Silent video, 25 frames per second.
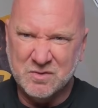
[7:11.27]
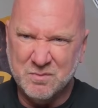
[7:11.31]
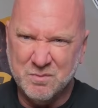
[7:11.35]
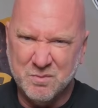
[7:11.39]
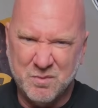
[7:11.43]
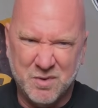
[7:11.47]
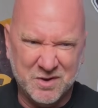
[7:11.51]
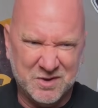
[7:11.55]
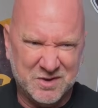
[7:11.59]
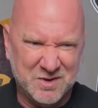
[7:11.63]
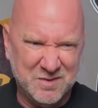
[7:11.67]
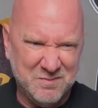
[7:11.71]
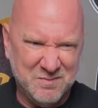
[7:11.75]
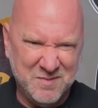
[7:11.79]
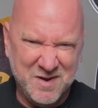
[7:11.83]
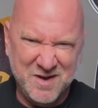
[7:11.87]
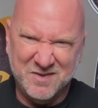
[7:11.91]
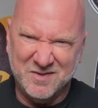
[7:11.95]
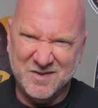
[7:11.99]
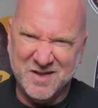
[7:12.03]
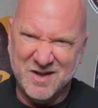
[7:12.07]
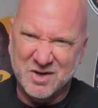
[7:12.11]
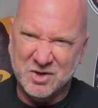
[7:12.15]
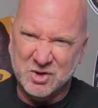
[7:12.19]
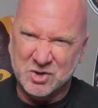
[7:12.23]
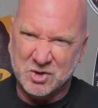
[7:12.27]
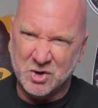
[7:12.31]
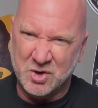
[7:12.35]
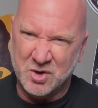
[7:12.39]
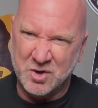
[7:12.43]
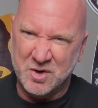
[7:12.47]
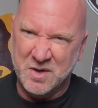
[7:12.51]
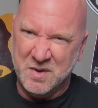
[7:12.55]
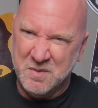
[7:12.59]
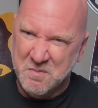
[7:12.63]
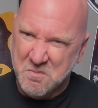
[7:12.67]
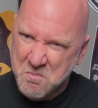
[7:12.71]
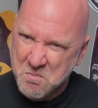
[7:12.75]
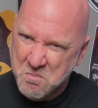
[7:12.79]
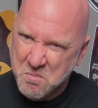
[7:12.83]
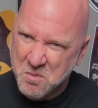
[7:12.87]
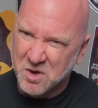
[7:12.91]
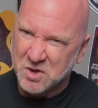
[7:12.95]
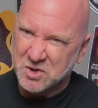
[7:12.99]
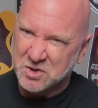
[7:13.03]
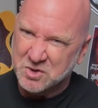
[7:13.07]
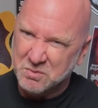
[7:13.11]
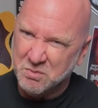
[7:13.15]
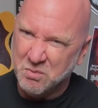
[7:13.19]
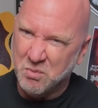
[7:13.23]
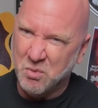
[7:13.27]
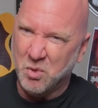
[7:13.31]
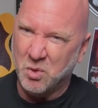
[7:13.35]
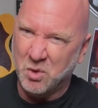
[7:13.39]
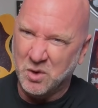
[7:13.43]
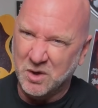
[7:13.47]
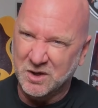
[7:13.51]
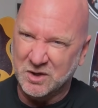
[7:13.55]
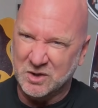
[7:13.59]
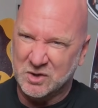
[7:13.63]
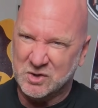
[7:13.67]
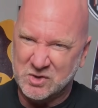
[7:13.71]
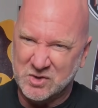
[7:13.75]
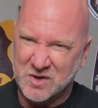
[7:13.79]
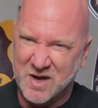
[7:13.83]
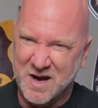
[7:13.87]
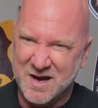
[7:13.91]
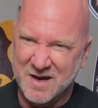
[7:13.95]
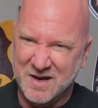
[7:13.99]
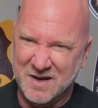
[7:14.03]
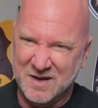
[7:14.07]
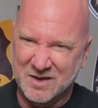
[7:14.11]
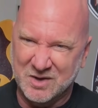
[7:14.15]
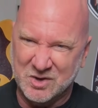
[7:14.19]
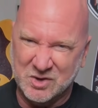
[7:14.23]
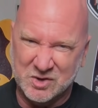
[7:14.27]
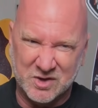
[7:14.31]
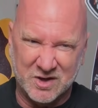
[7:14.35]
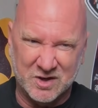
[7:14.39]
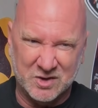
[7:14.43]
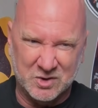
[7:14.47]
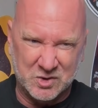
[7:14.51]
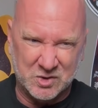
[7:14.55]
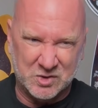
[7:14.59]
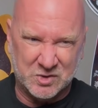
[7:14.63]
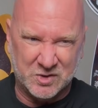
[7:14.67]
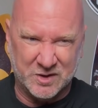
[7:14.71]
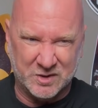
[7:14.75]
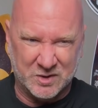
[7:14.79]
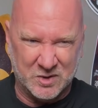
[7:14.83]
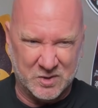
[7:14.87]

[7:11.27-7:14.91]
but to make that journey much more exciting instead of just like,